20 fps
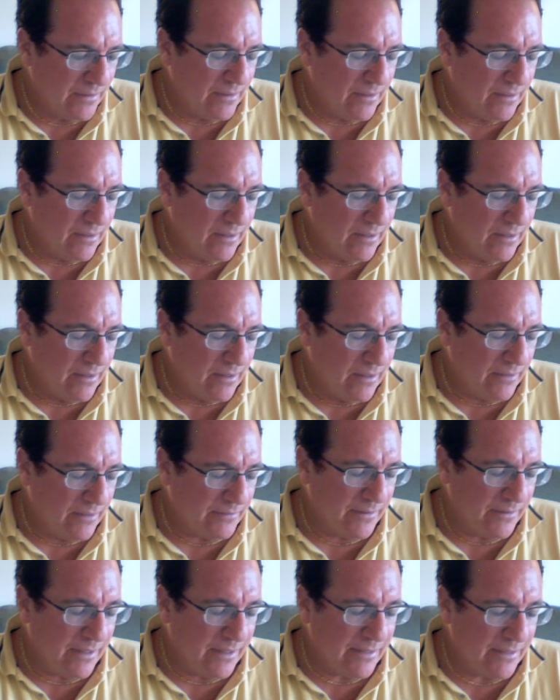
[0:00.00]
Uh, on the
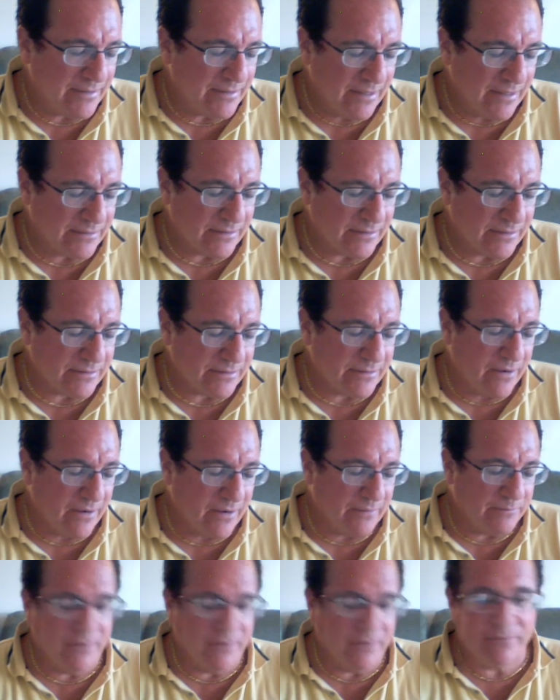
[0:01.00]
other hand, Texas. Now
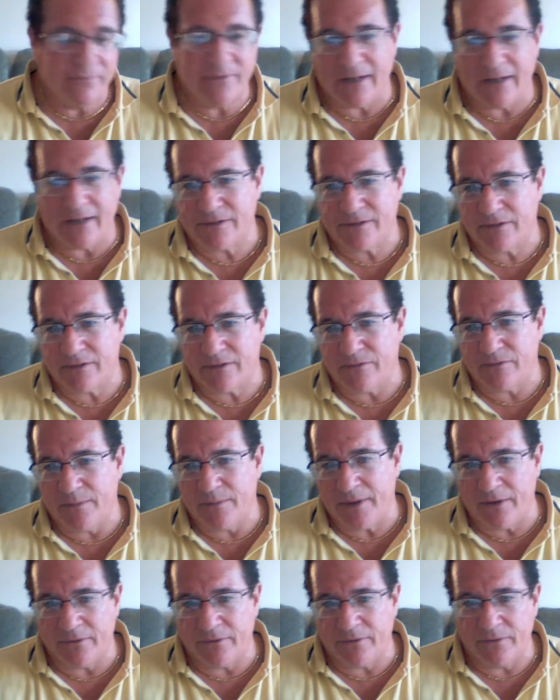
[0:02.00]
I've moved Texas from an
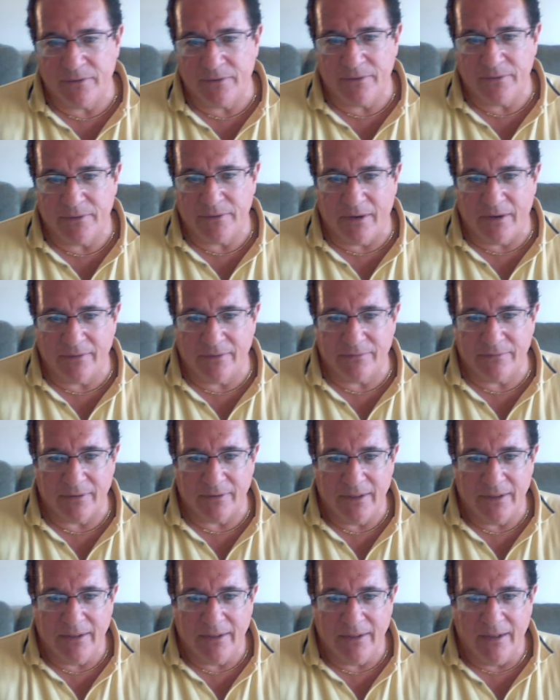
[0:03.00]
under to an over.
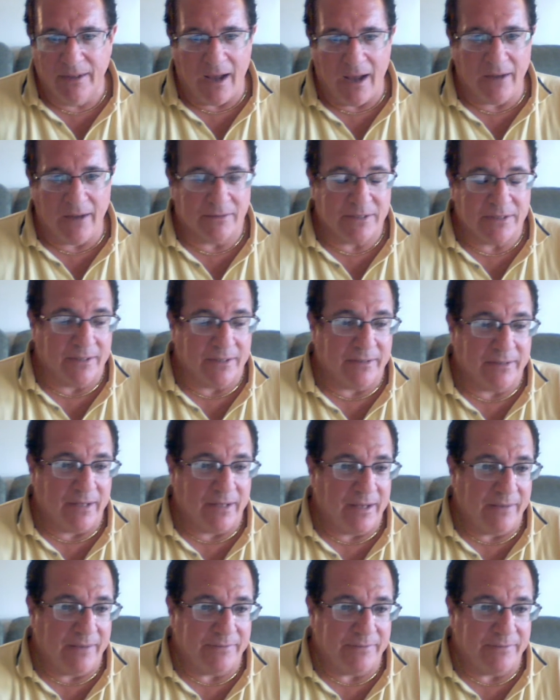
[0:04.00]
I don't think they
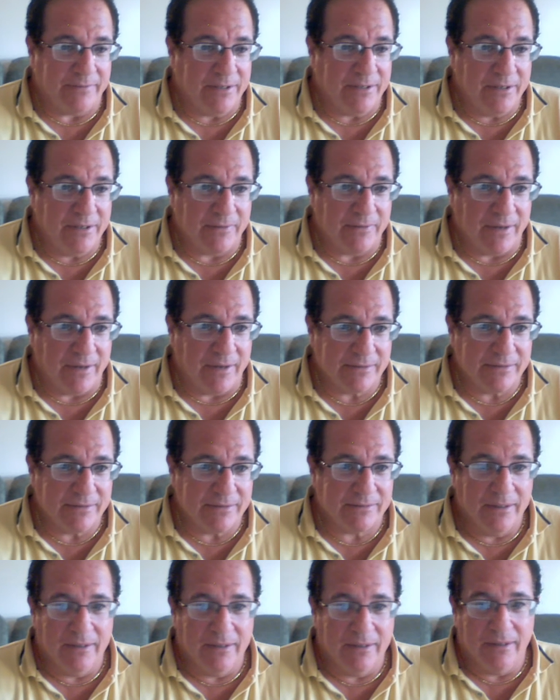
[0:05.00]
have a defense.
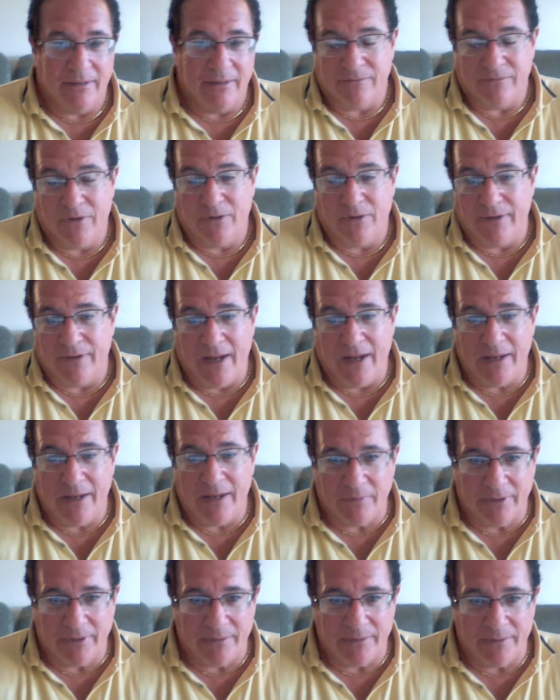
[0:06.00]
Notre Dame
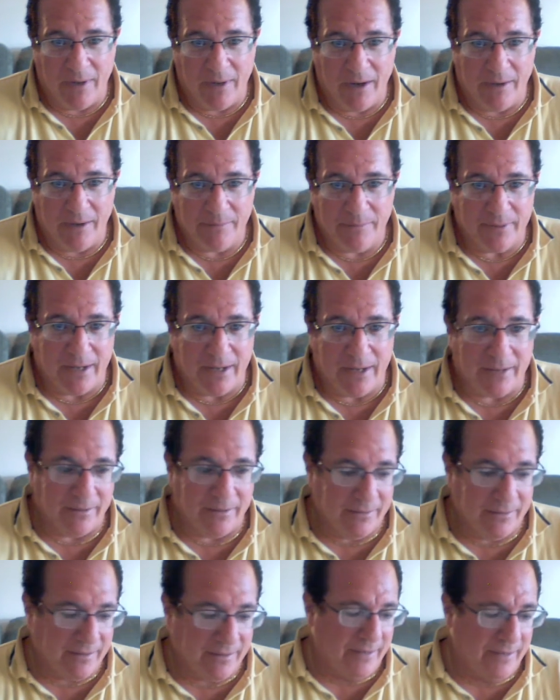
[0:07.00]
lit them up, but on the
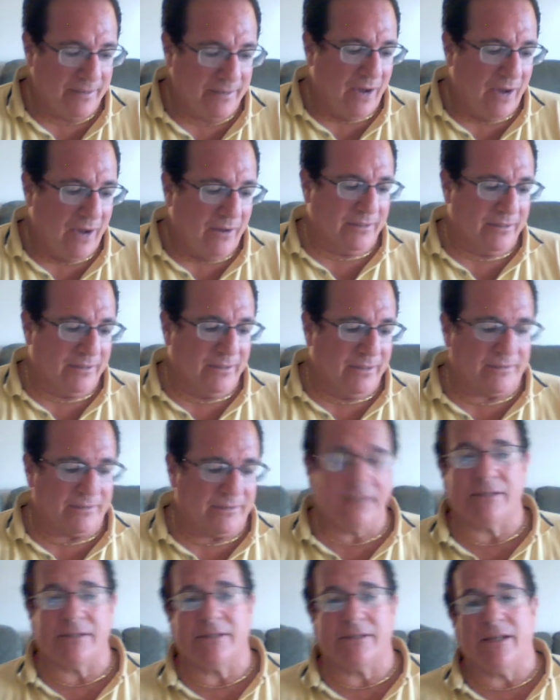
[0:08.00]
other hand, now I think
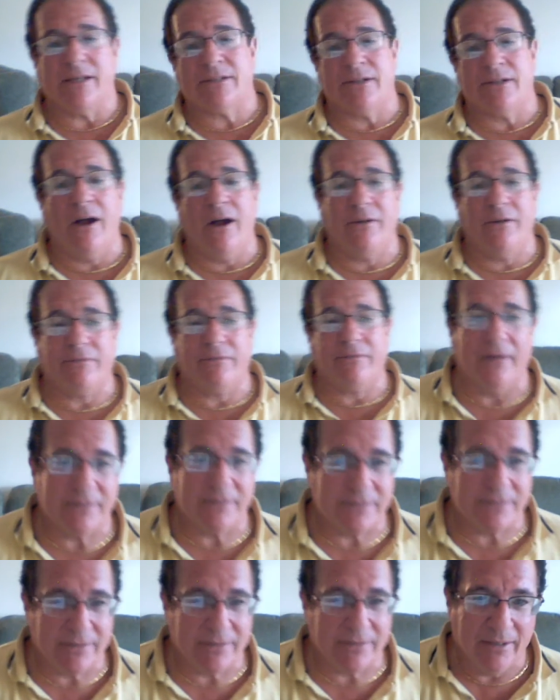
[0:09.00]
Texas has an
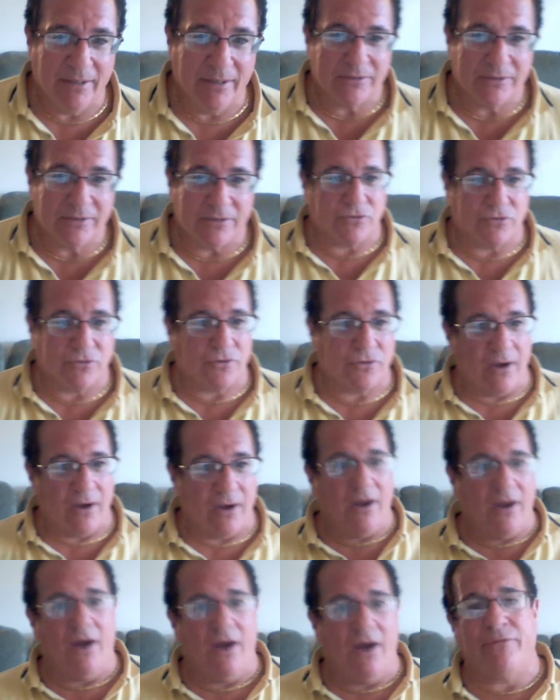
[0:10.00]
offense. So strong
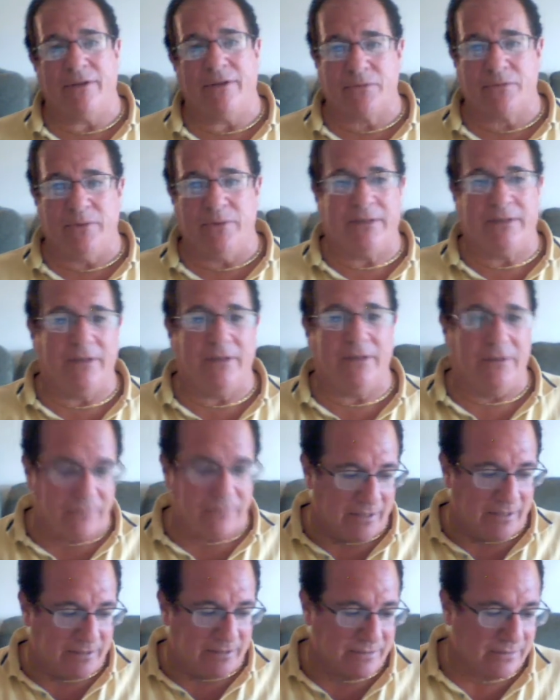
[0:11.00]
offense, weak
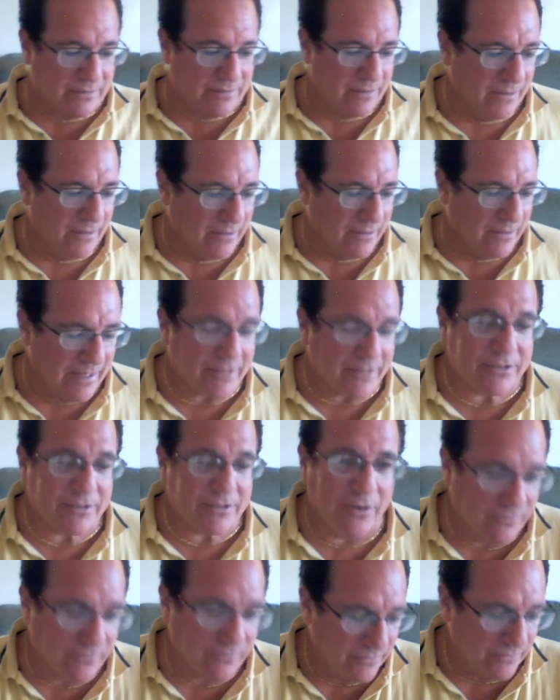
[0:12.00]
defense. That's an
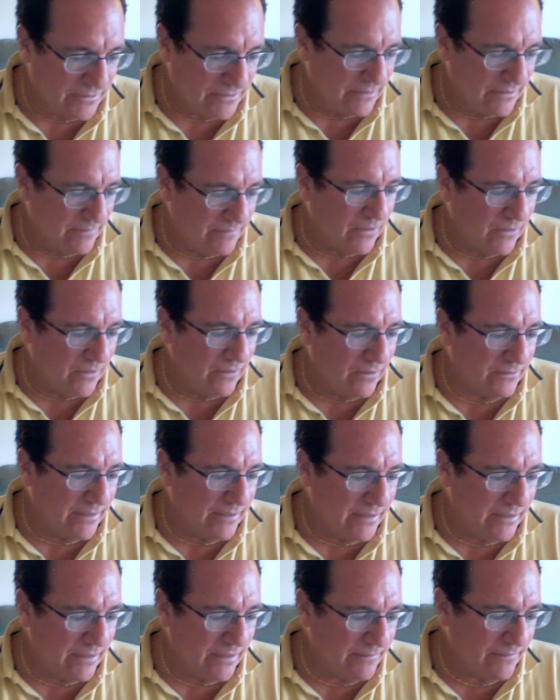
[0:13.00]
over team all
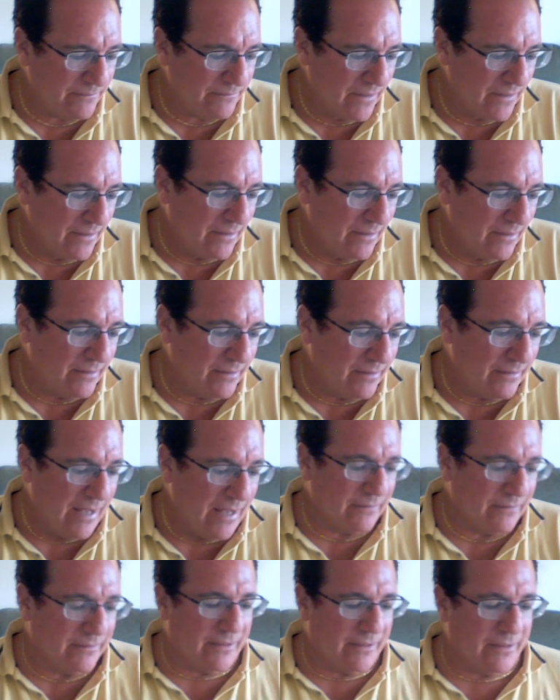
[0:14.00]
day. And in
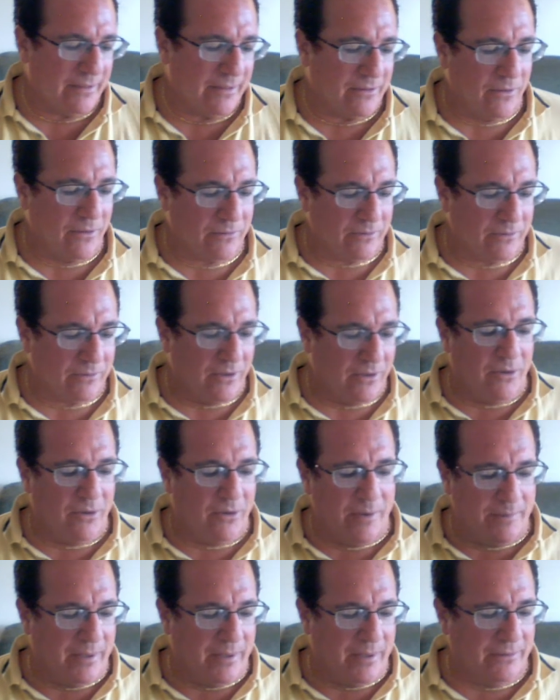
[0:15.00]
that league,
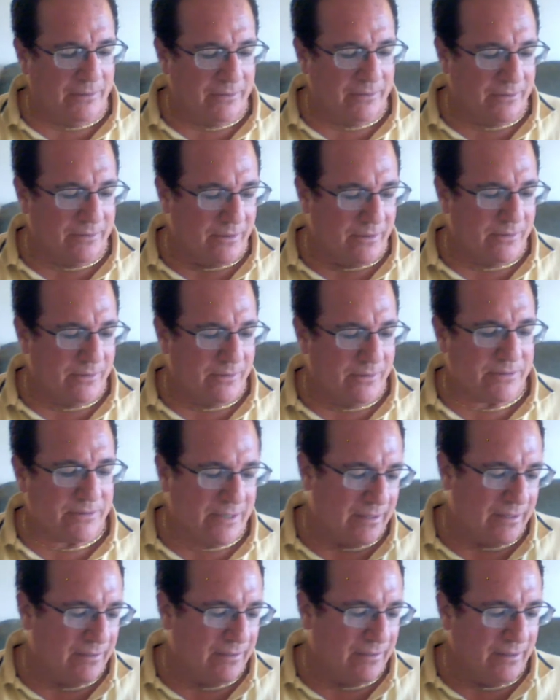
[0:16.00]
Oklahoma, Baylor, Oak
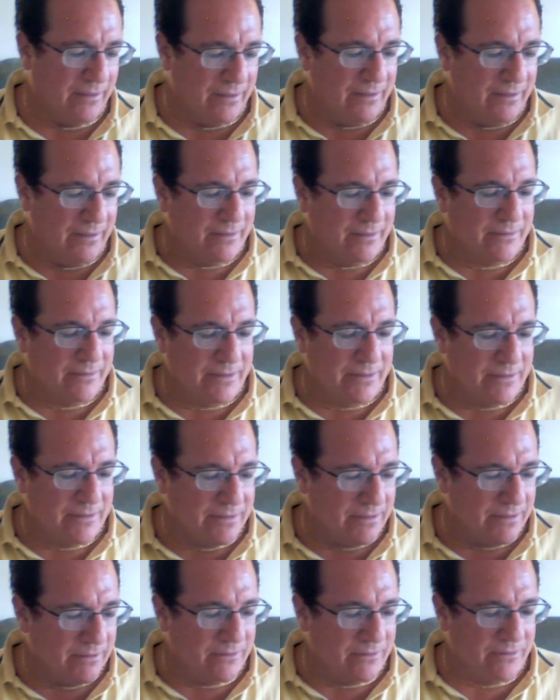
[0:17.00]
State,
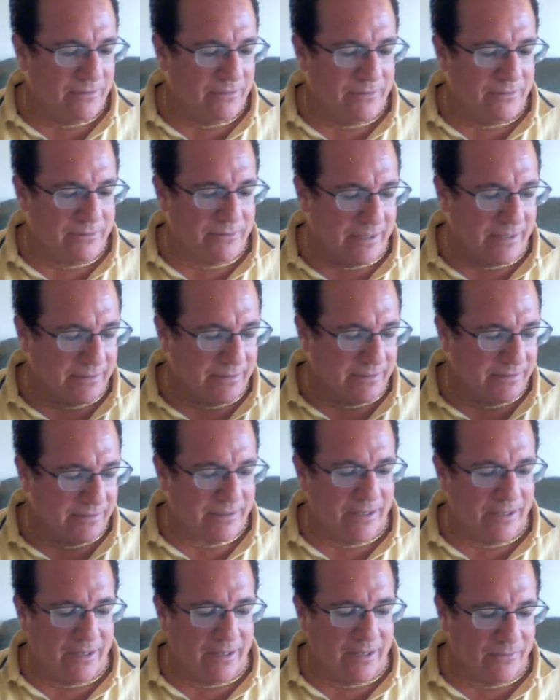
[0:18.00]
TCU, Texas
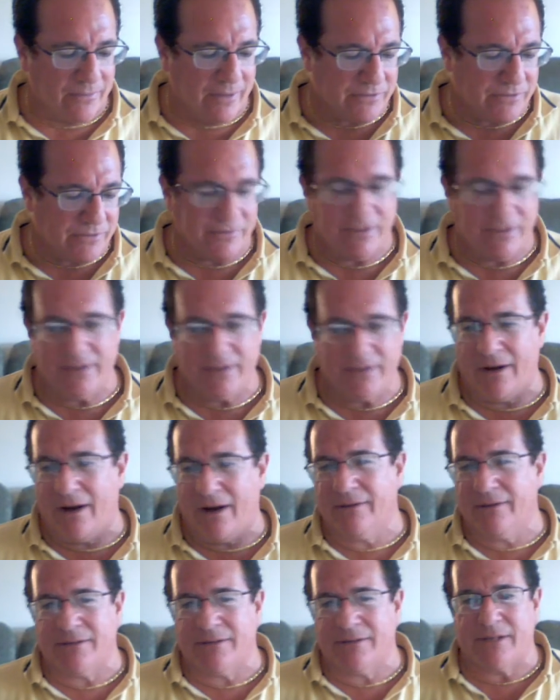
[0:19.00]
Tech, West Virginia, all
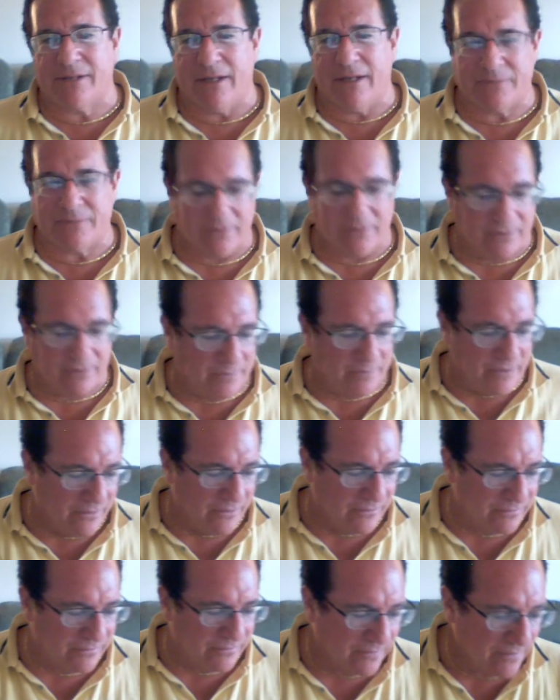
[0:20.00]
those games are going to be
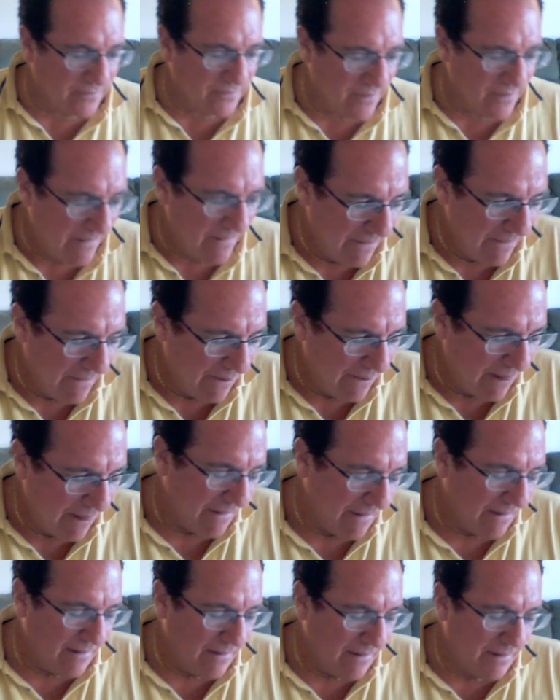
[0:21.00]
over.
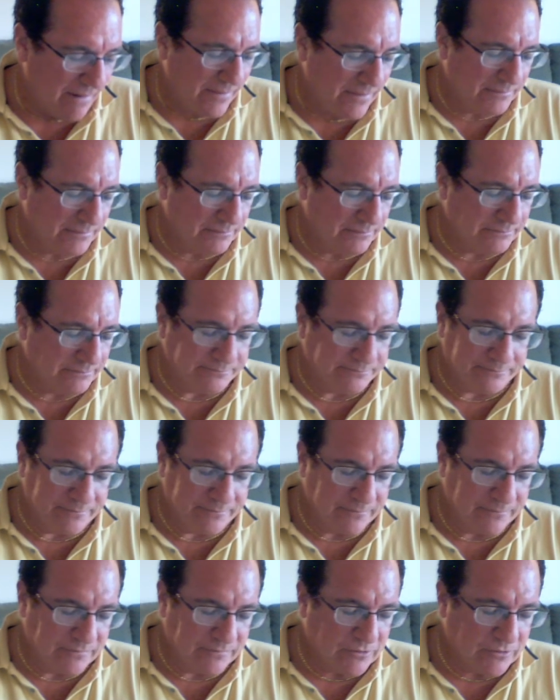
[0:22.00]
Um,
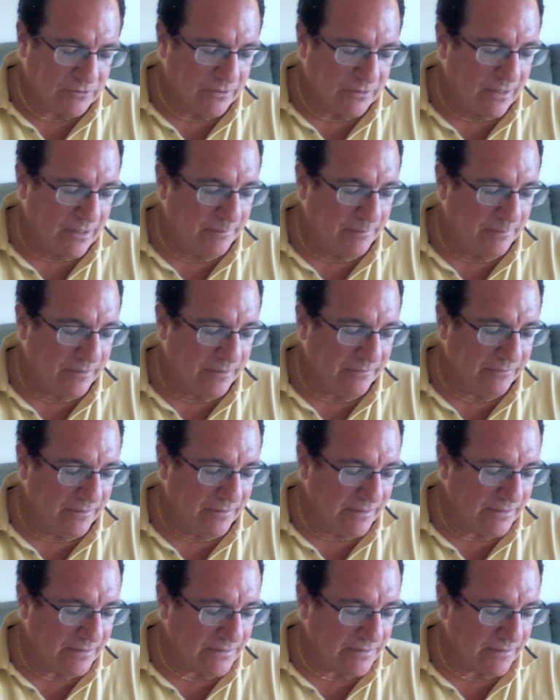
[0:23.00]
so that'll be
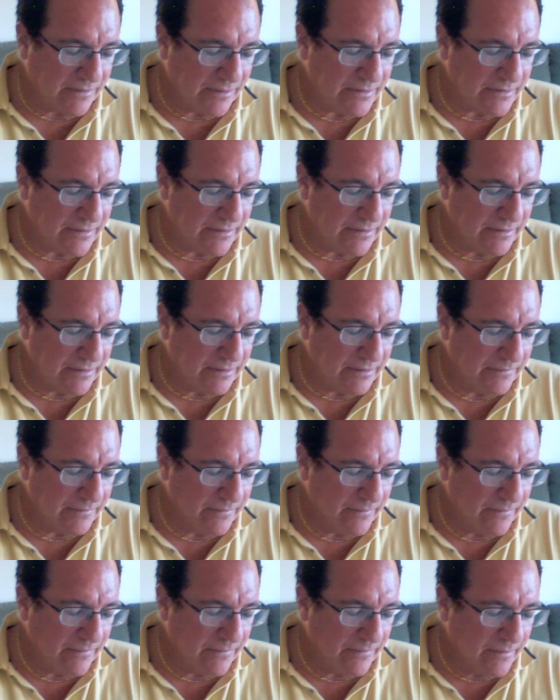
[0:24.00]
very interesting.
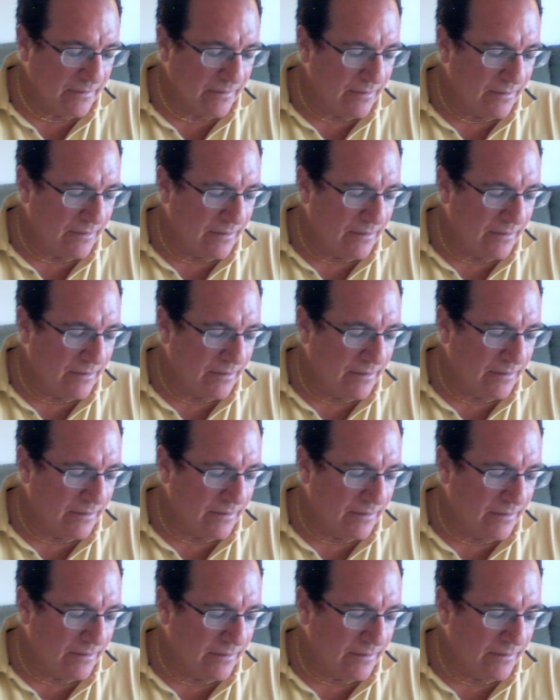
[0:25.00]

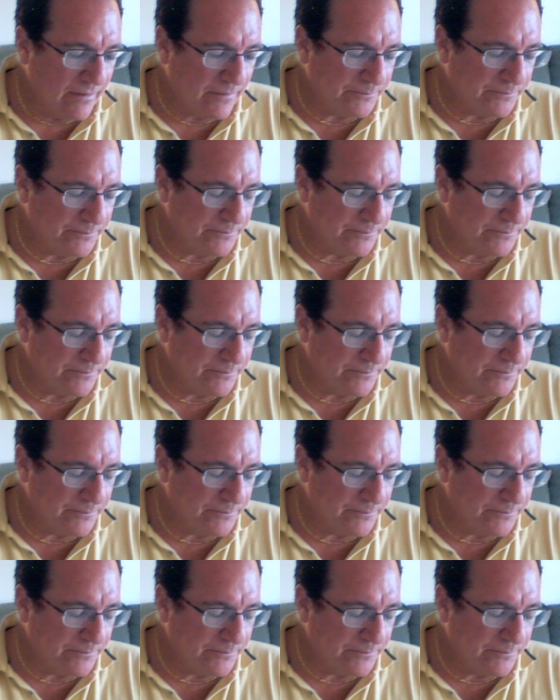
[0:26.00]
Um,